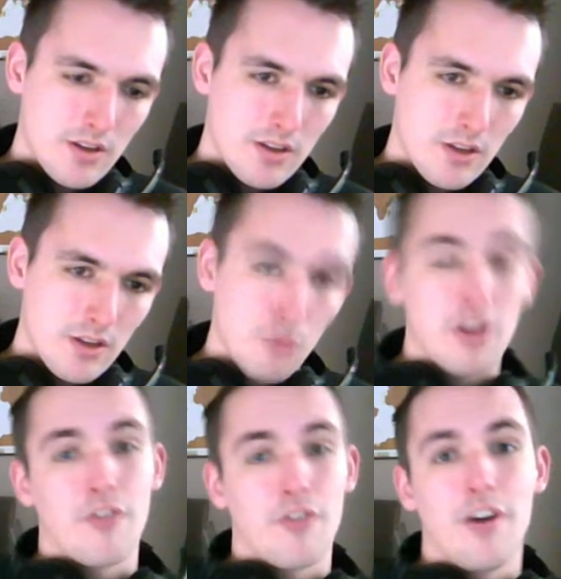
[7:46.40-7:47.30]
it would take
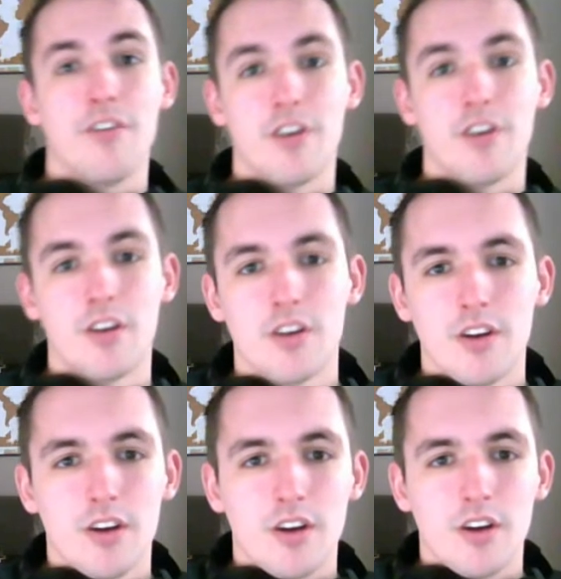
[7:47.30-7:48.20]
forever
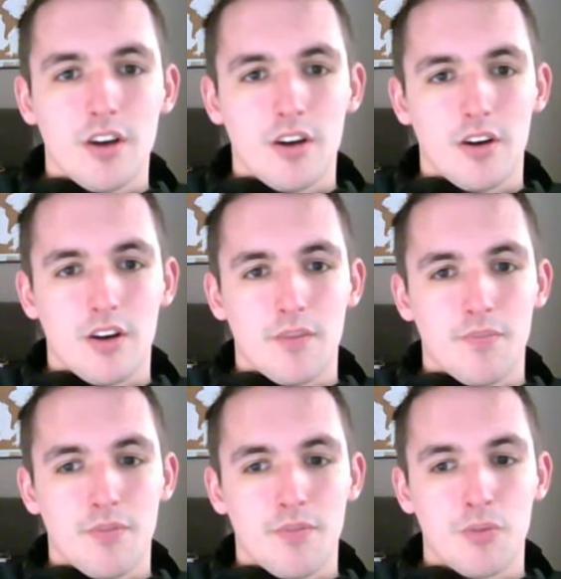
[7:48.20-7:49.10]

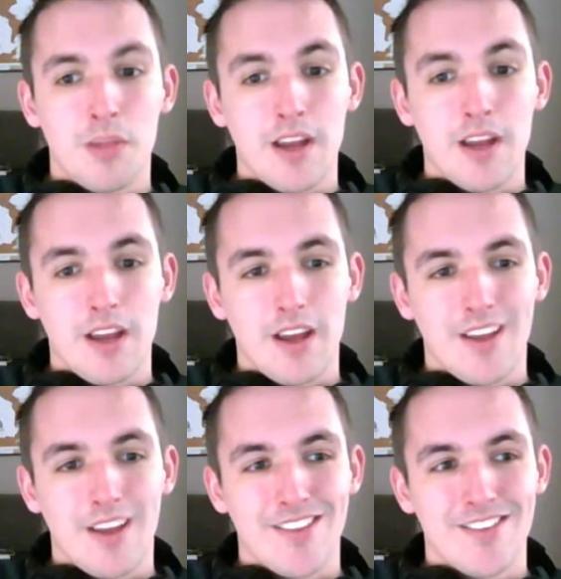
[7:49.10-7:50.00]
to play.
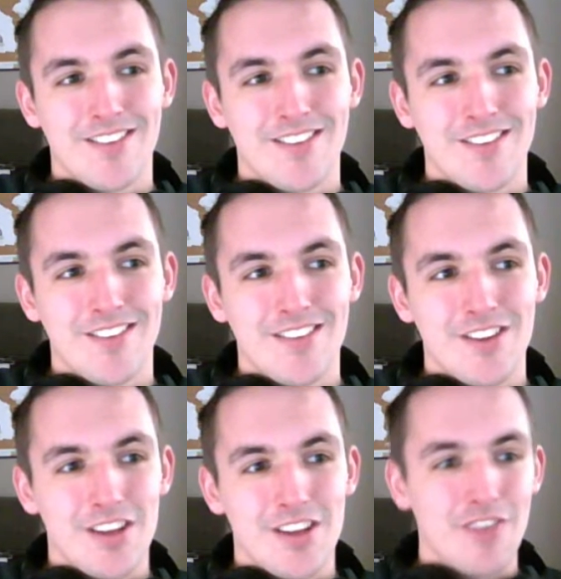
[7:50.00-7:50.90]
And
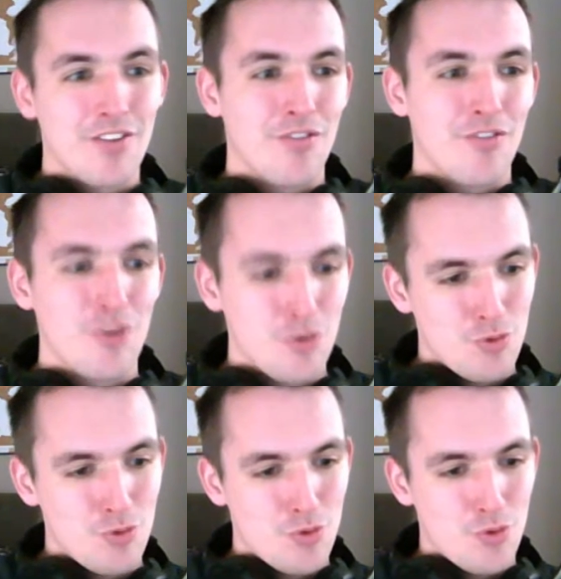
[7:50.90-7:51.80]
even if you
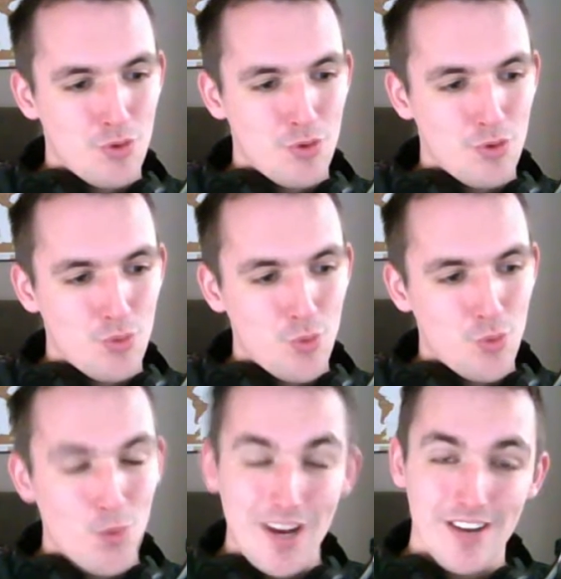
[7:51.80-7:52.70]

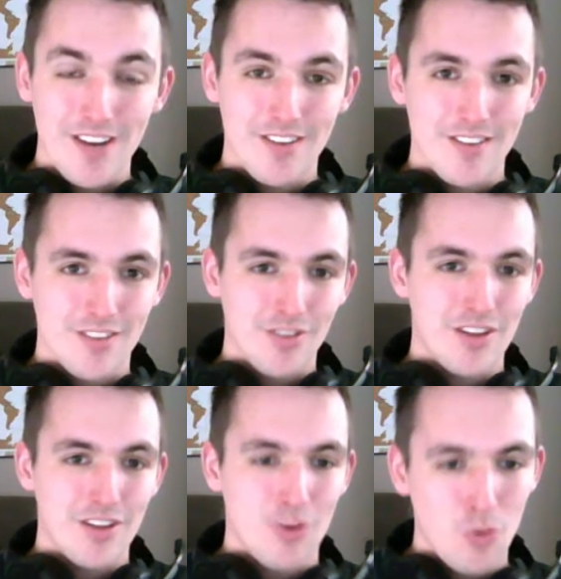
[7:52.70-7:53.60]
waited until the
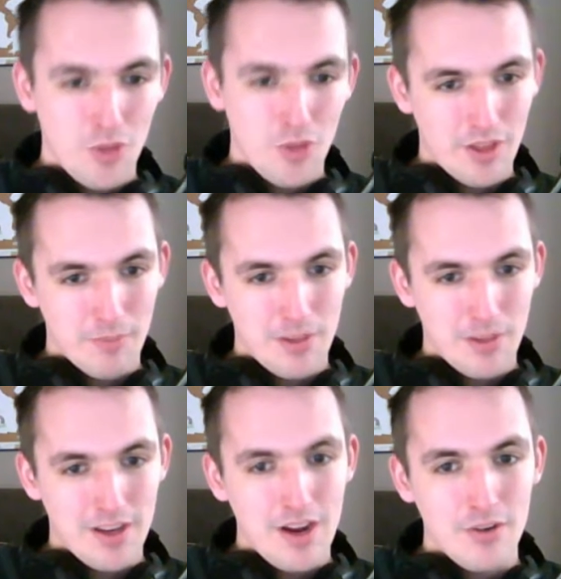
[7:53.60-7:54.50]
whole thing played
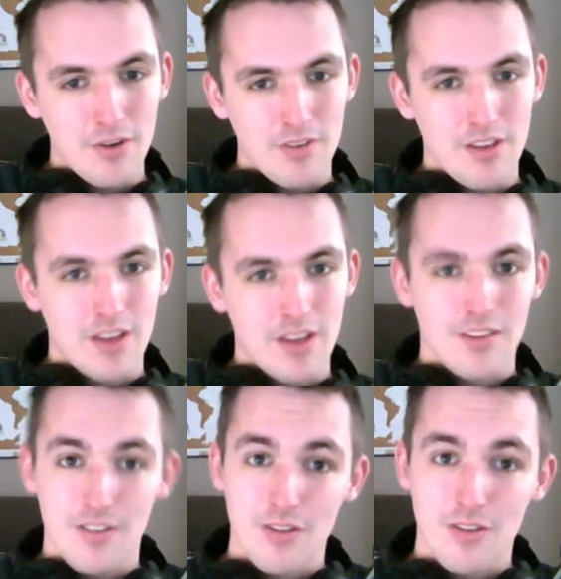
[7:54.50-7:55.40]
out, then
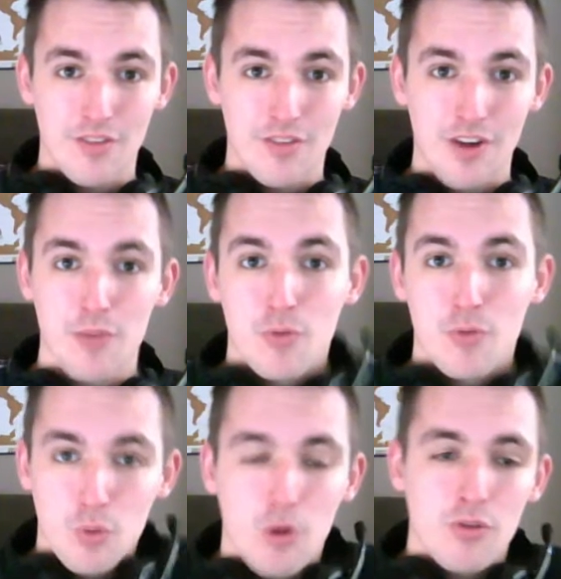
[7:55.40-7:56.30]
still the environment would
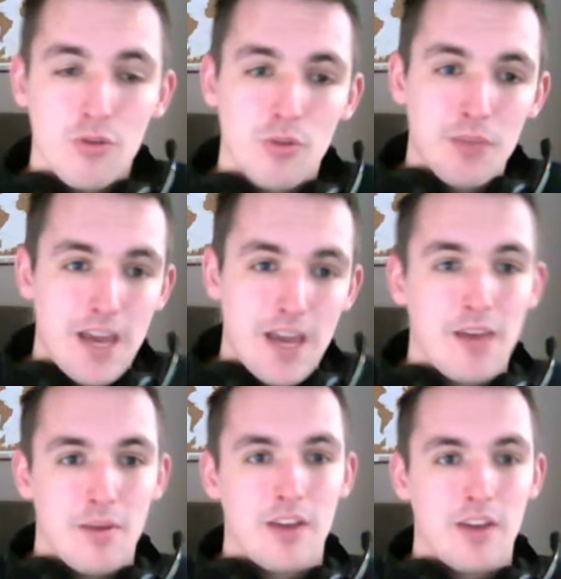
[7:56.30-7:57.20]
also be
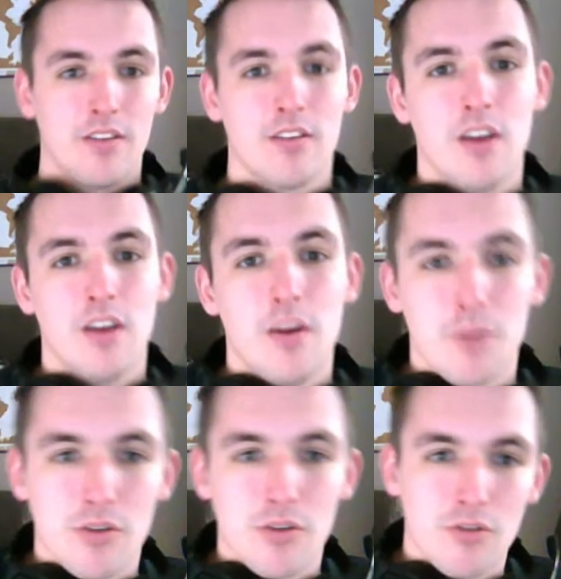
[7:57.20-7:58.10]
animated
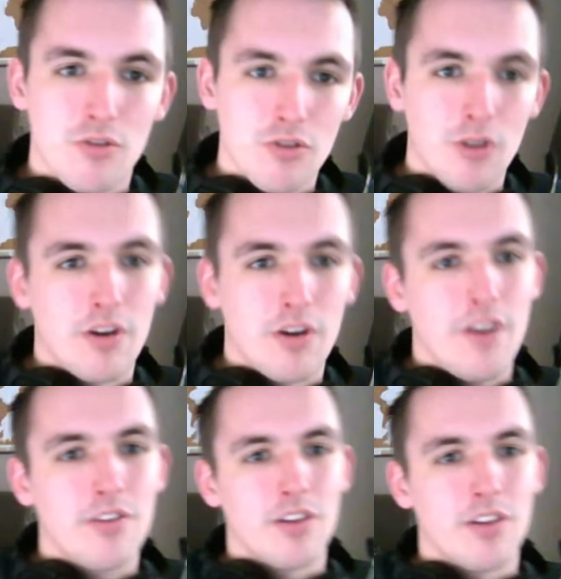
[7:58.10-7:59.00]
because you just slow down
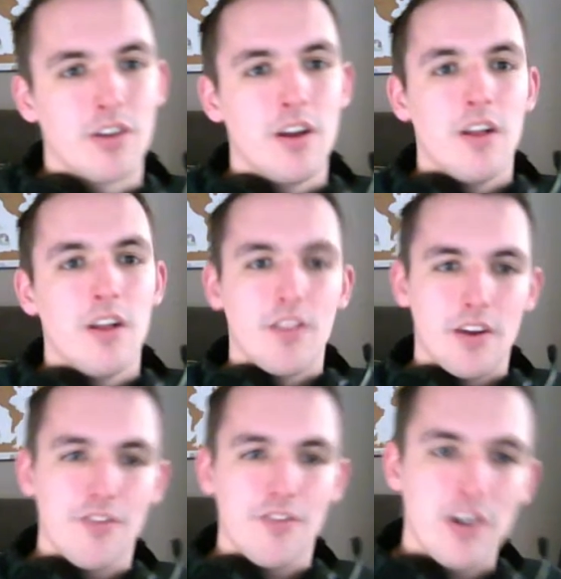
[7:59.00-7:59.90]
everything. Then I
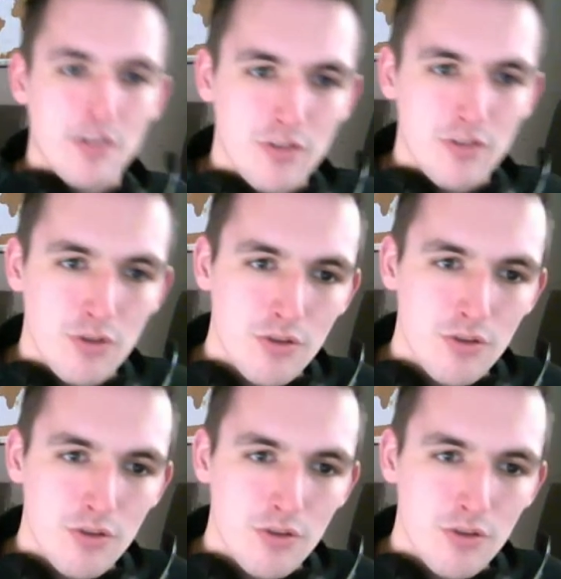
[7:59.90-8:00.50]
found out that you could